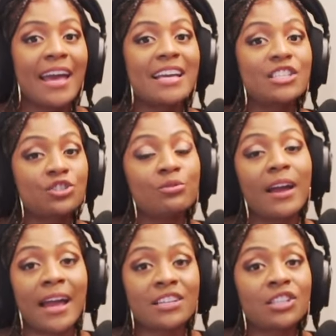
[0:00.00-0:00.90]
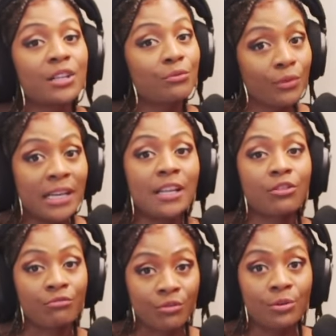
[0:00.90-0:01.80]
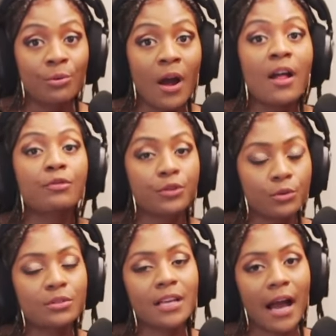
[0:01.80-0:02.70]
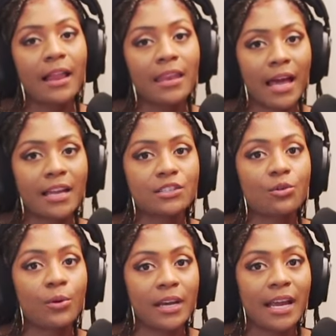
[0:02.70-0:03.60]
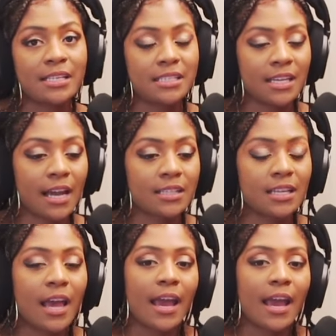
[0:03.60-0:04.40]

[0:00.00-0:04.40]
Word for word: is to actually read through those guidelines on ACX.